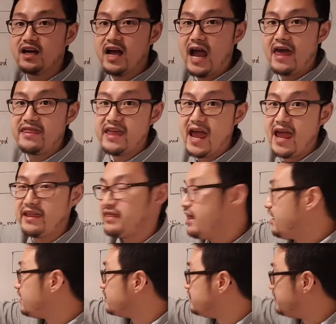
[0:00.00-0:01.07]
and then
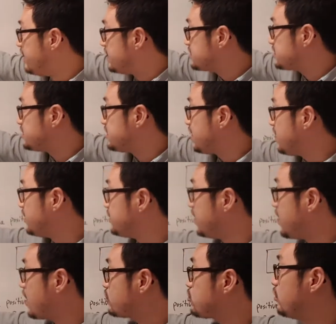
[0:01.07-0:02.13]
this
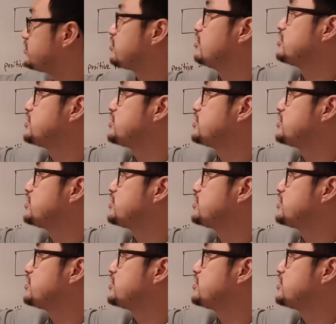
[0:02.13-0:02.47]
electron is going to